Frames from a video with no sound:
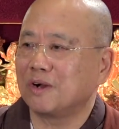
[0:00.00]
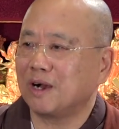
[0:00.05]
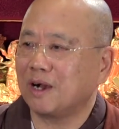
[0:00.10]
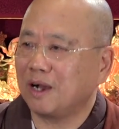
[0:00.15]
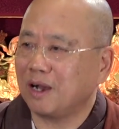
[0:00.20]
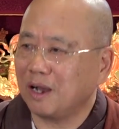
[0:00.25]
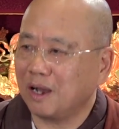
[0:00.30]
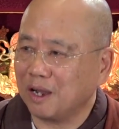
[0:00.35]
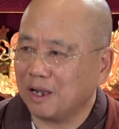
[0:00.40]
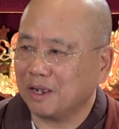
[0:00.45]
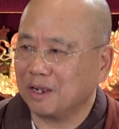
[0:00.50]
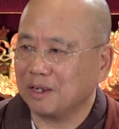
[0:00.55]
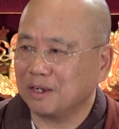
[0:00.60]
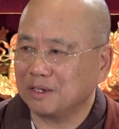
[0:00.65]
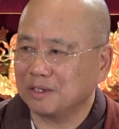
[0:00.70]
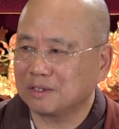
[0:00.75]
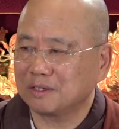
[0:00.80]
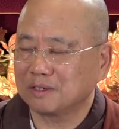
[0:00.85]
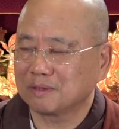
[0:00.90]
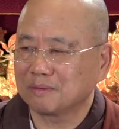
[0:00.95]
your
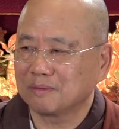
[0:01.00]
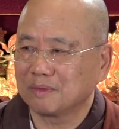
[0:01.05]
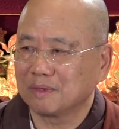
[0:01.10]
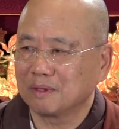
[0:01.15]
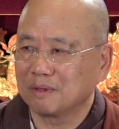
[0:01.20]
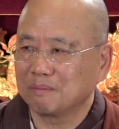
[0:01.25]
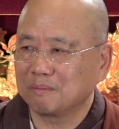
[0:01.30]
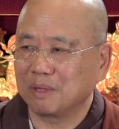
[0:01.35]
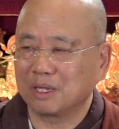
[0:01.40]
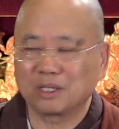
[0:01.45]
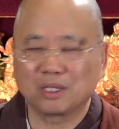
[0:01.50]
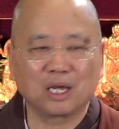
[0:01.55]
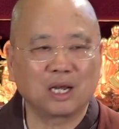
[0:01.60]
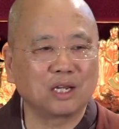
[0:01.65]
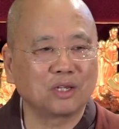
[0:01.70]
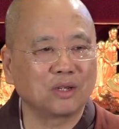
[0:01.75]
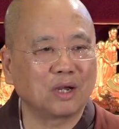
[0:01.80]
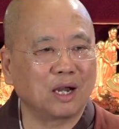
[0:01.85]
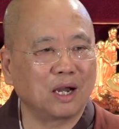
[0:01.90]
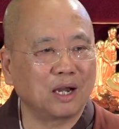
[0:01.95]
eyes by
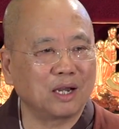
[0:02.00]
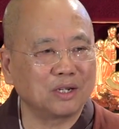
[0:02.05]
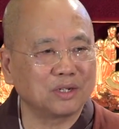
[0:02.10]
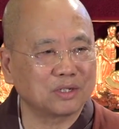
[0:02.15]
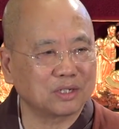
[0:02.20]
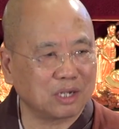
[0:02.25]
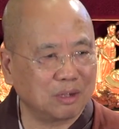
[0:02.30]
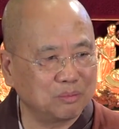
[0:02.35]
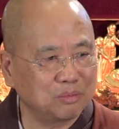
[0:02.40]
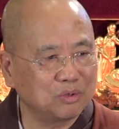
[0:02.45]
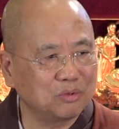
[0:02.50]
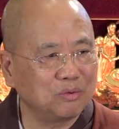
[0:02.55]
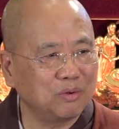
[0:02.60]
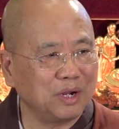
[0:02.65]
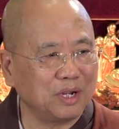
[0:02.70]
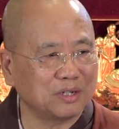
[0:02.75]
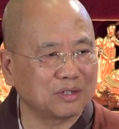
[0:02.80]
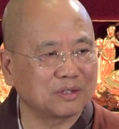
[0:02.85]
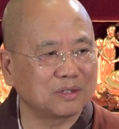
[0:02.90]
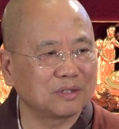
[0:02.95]
telling your eyes come to
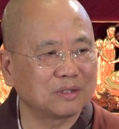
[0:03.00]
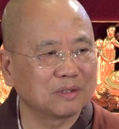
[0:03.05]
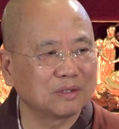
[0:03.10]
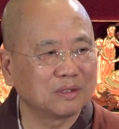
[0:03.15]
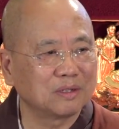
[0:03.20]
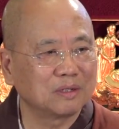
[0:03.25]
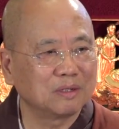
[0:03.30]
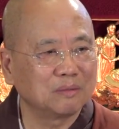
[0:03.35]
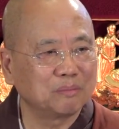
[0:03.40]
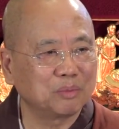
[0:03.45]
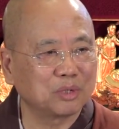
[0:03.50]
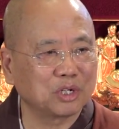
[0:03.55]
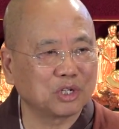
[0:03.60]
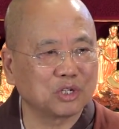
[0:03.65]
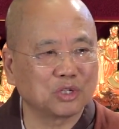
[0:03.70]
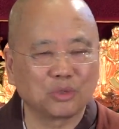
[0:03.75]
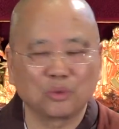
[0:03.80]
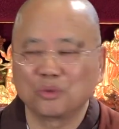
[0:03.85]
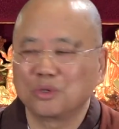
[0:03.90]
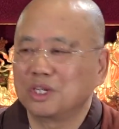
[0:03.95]
rest,
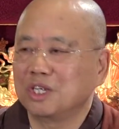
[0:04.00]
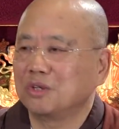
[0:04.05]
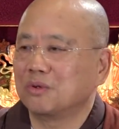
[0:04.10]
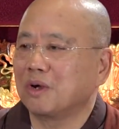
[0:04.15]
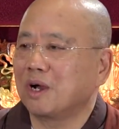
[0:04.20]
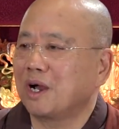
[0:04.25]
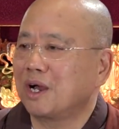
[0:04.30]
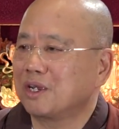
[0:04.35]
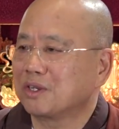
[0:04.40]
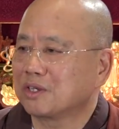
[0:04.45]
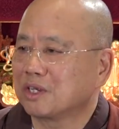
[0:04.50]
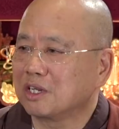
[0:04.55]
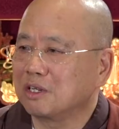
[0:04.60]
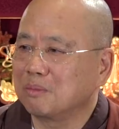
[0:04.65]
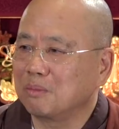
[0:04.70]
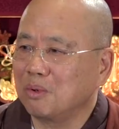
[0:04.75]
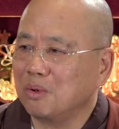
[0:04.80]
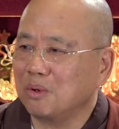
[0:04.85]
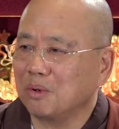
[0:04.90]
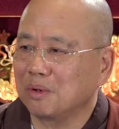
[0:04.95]
because you don't need your eyes
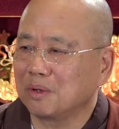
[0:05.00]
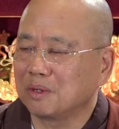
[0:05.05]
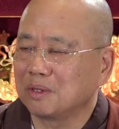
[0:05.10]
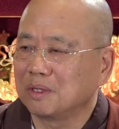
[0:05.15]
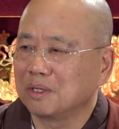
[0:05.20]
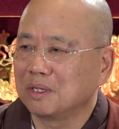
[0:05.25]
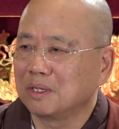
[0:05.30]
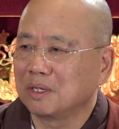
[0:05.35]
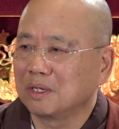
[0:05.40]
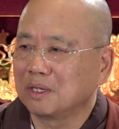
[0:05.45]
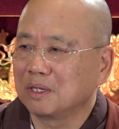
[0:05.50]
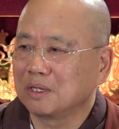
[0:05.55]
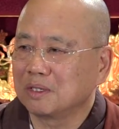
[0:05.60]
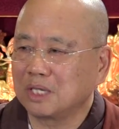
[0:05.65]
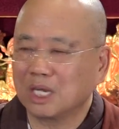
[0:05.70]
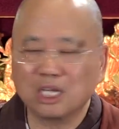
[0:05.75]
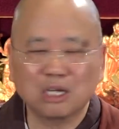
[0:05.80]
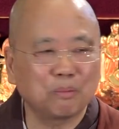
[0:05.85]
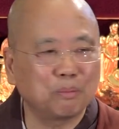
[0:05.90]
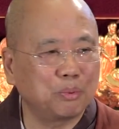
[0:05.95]
anymore.
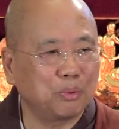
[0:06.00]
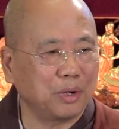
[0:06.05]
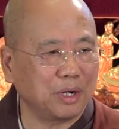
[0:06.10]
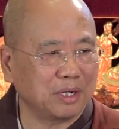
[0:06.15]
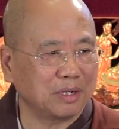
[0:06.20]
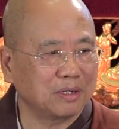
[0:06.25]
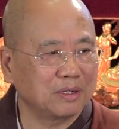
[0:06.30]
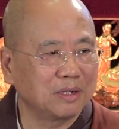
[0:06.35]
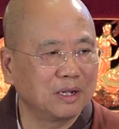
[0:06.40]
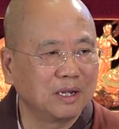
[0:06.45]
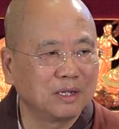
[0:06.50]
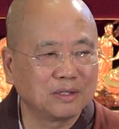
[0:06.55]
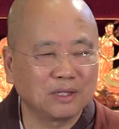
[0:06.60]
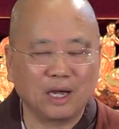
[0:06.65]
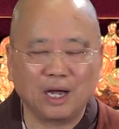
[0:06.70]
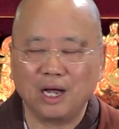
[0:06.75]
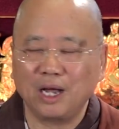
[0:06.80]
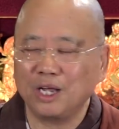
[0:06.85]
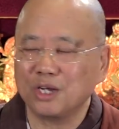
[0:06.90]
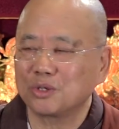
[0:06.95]
Take a break.
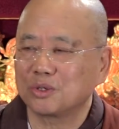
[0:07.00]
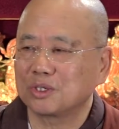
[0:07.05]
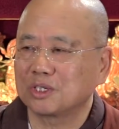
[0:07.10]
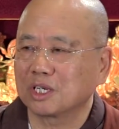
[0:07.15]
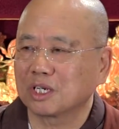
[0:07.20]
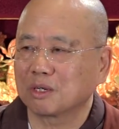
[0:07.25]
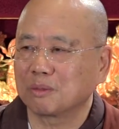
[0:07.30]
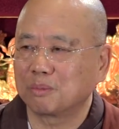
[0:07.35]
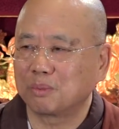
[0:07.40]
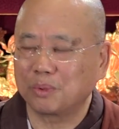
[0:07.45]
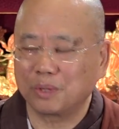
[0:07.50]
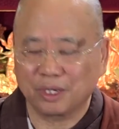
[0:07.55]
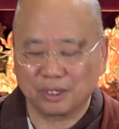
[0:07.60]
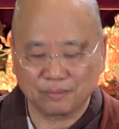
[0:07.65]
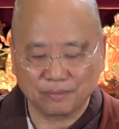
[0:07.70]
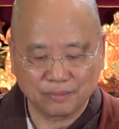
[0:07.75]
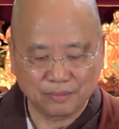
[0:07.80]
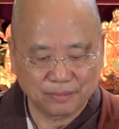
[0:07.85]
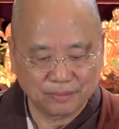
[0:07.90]
The eyes should take a break.